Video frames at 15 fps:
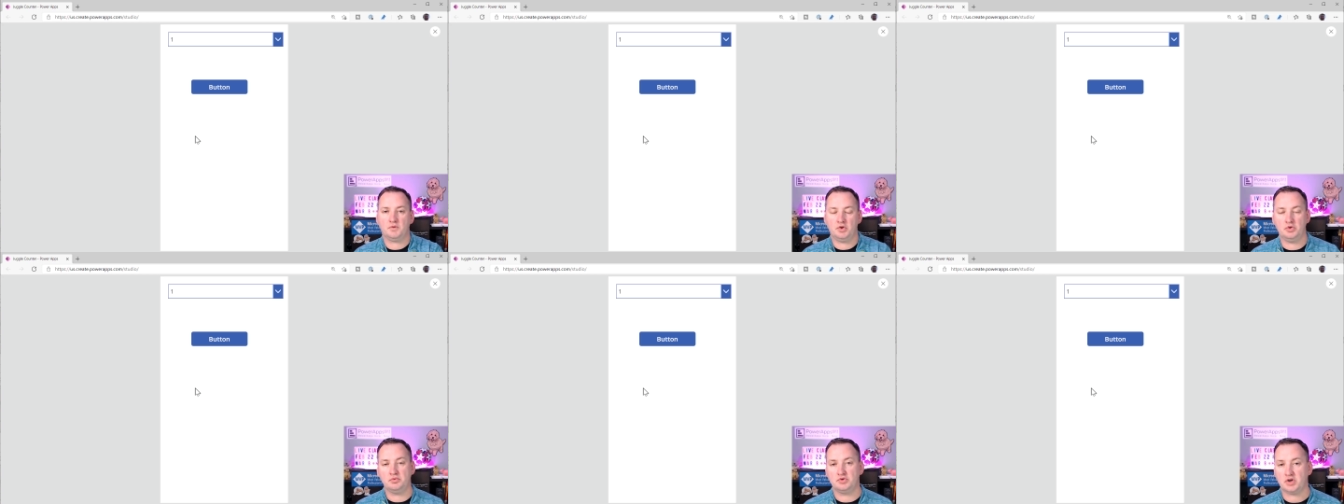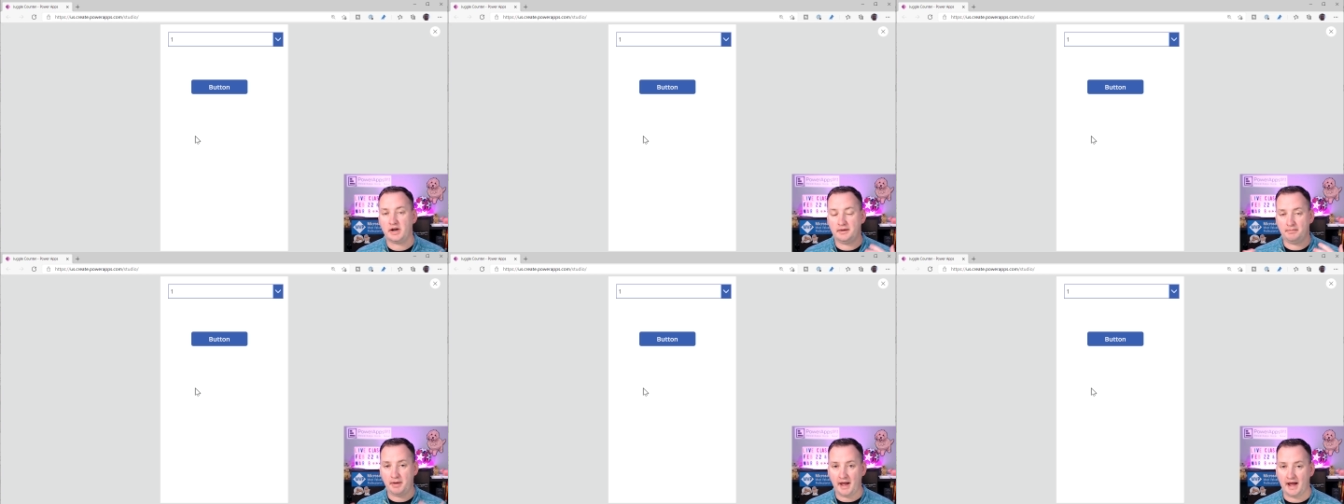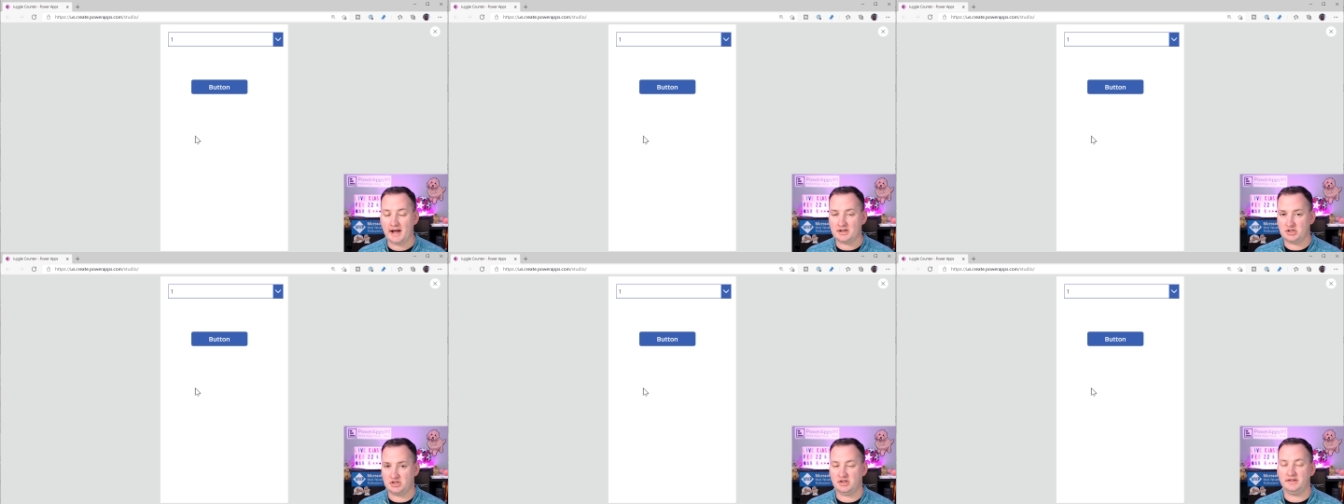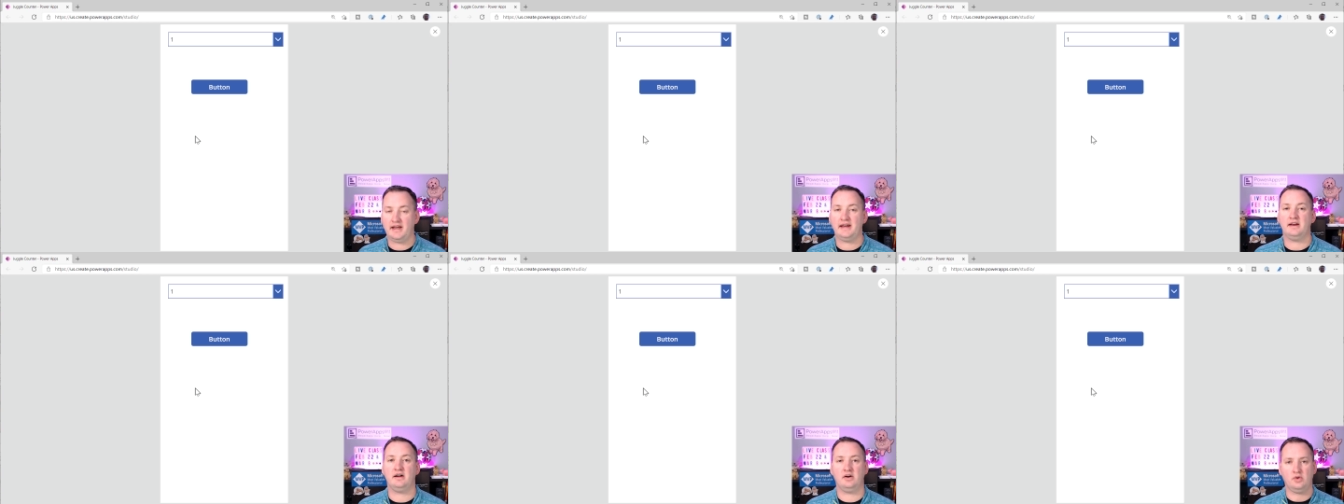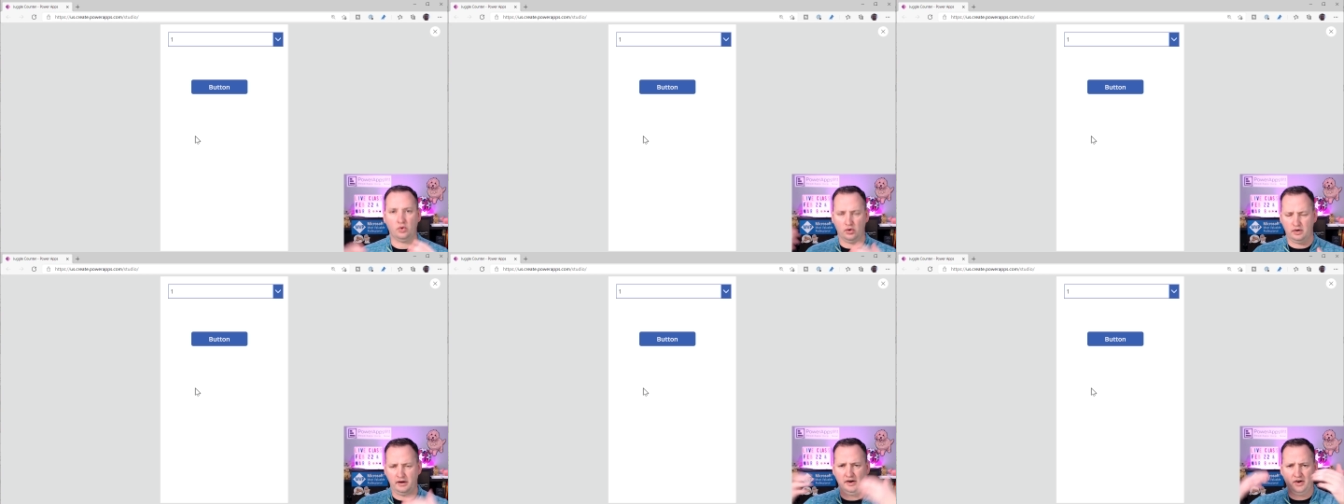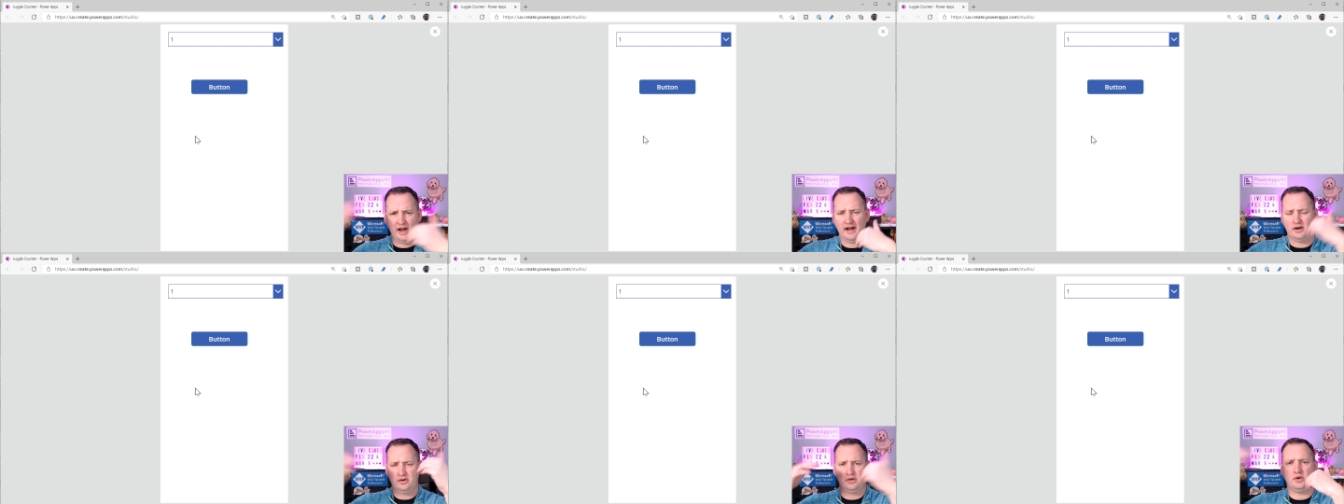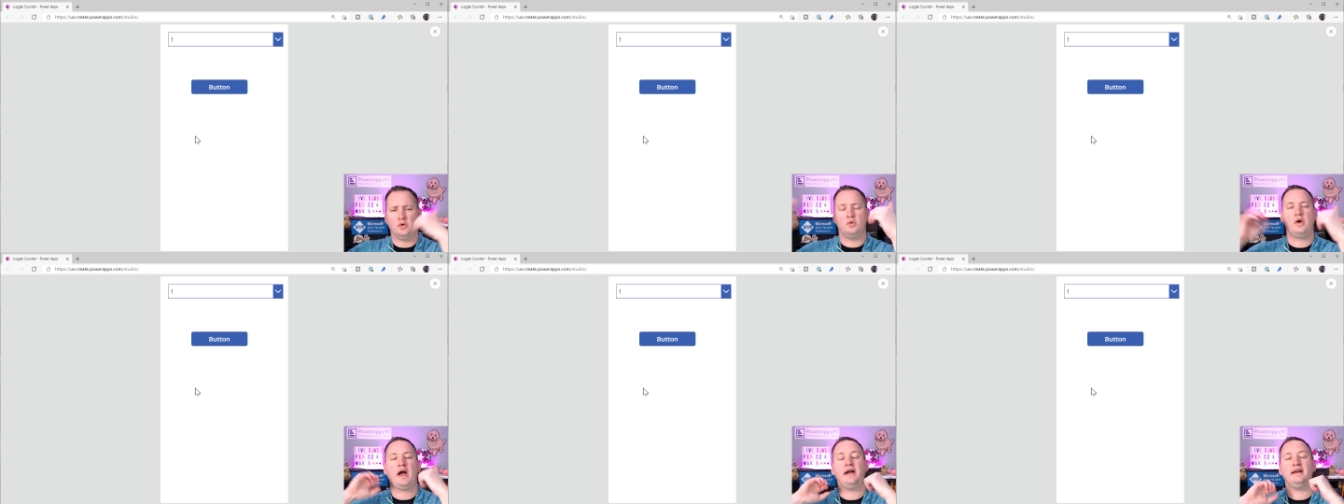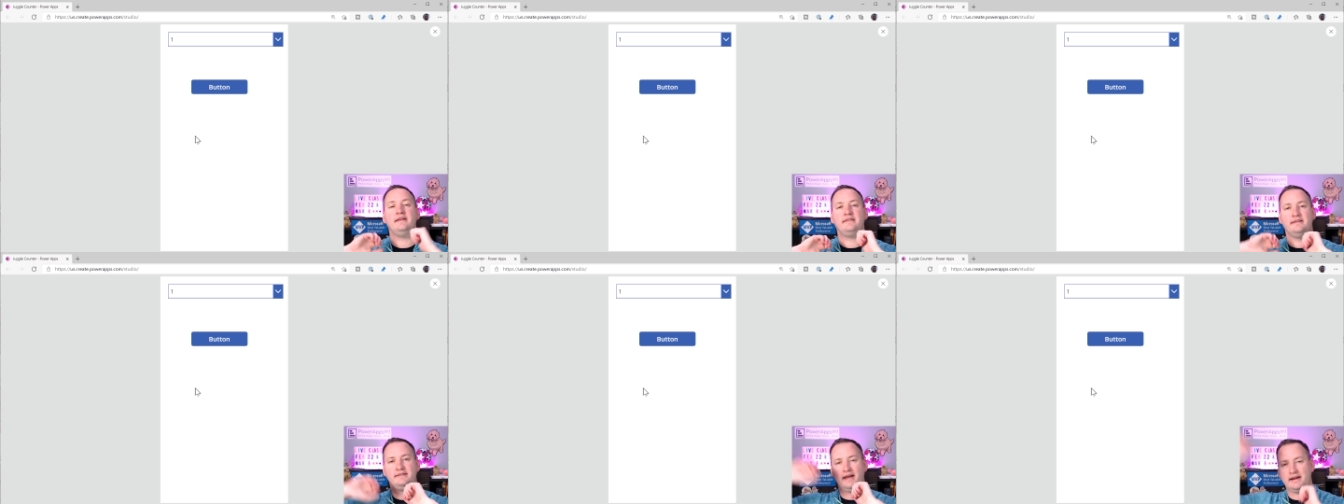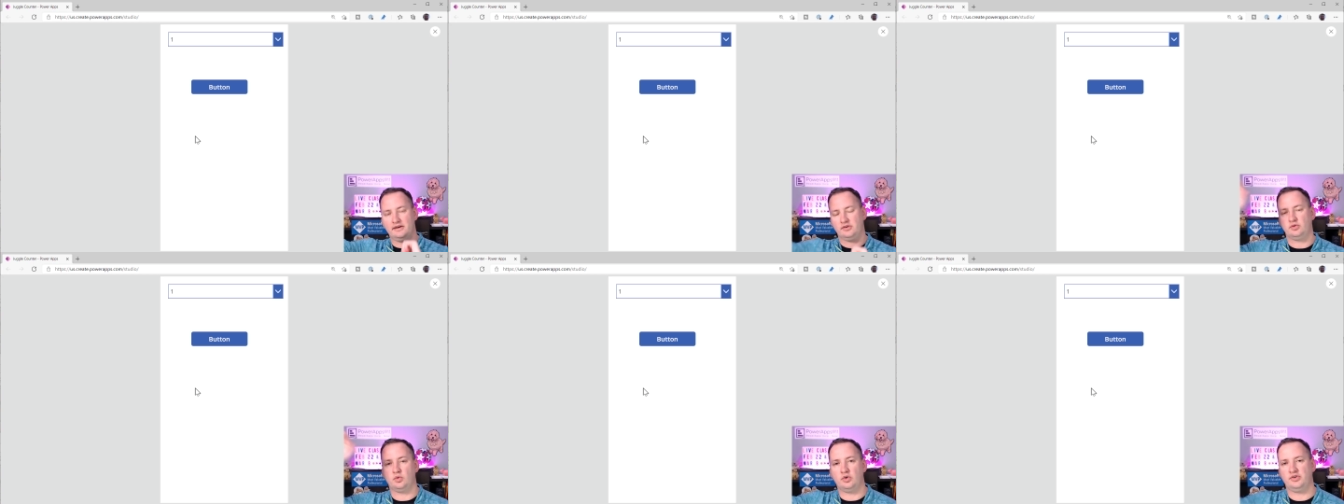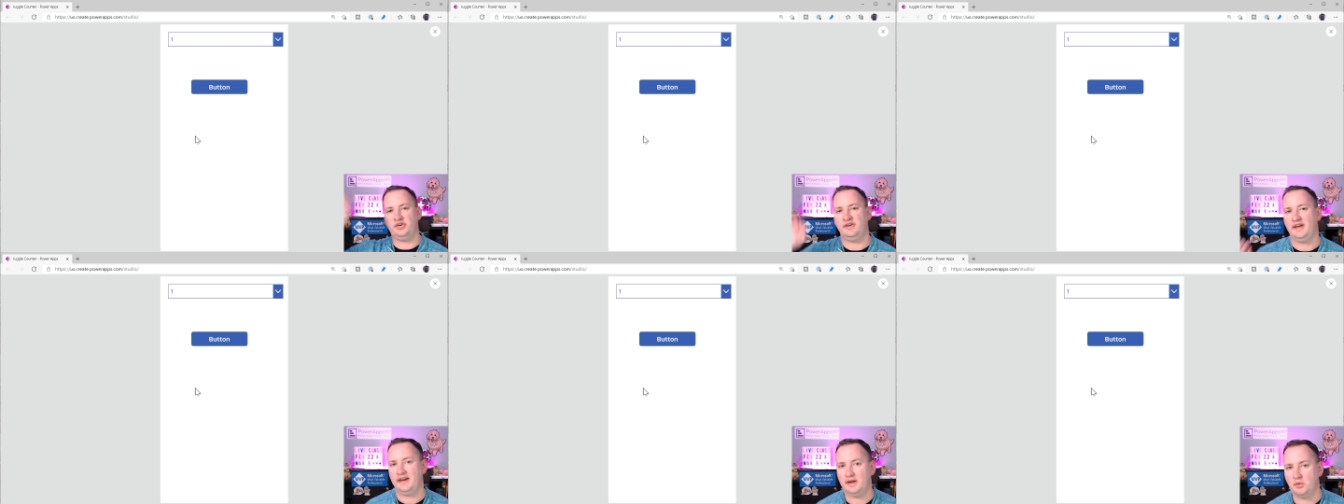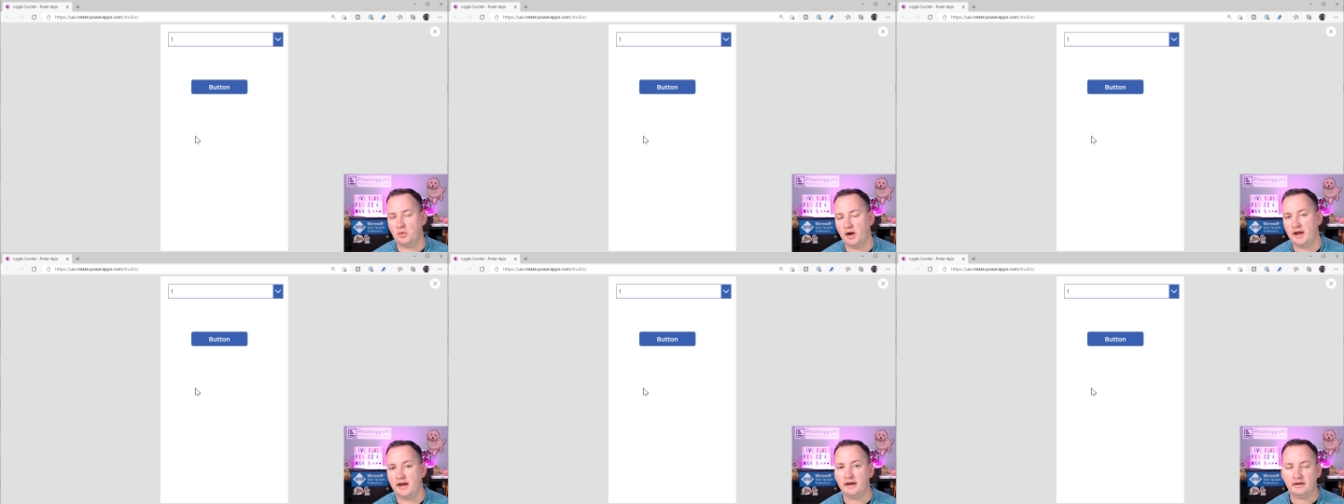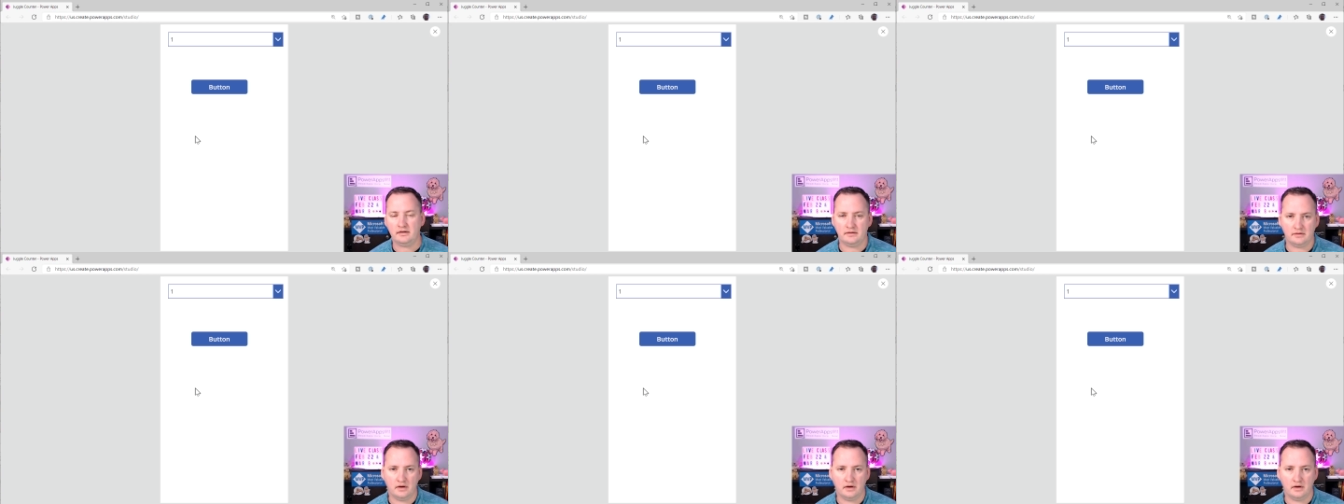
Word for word: you try to patch the data or interact, you know, edit the data source in any way.